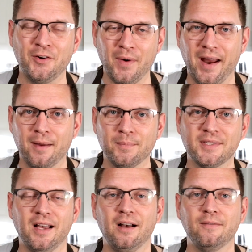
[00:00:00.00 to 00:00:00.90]

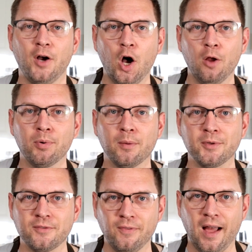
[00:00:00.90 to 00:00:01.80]
grams of
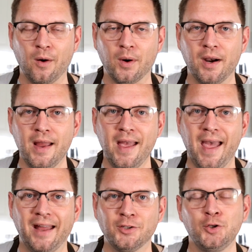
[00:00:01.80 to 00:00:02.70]
all-purpose flour
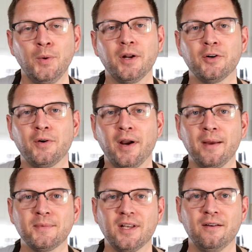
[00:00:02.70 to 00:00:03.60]
and 200
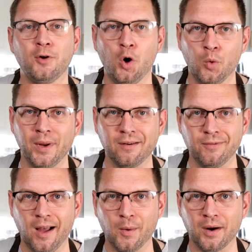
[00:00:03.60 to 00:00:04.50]
grams of whole wheat
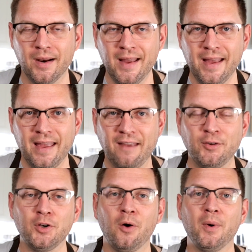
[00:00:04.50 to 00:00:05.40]
flour. If
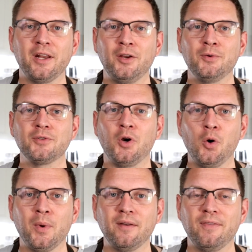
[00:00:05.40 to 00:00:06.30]
you don't want to use
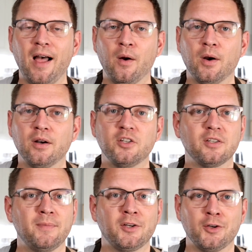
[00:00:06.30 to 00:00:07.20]
whole wheat flour,
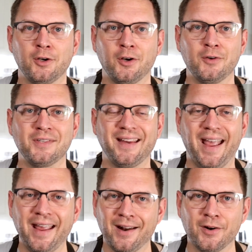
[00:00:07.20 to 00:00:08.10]
just make sure you're using
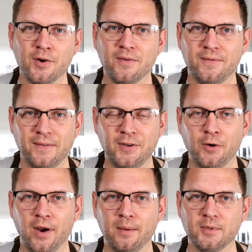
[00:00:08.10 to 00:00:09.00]
850
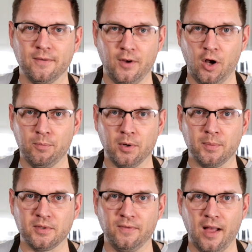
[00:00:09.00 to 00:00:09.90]
grams of
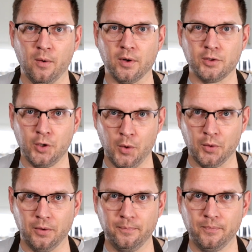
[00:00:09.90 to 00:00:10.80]
all-purpose flour total.